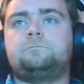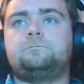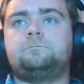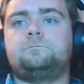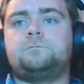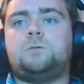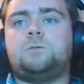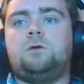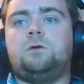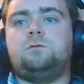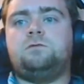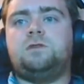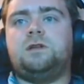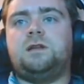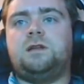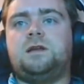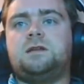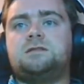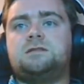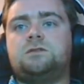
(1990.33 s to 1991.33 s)
Hopefully
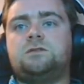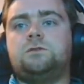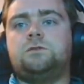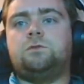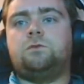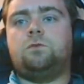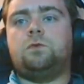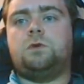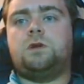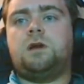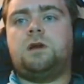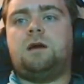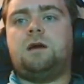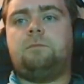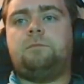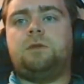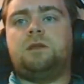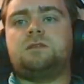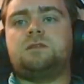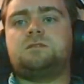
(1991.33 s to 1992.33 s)
that's good. One
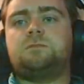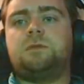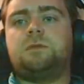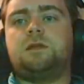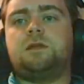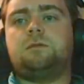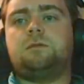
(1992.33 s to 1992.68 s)
hop and spin.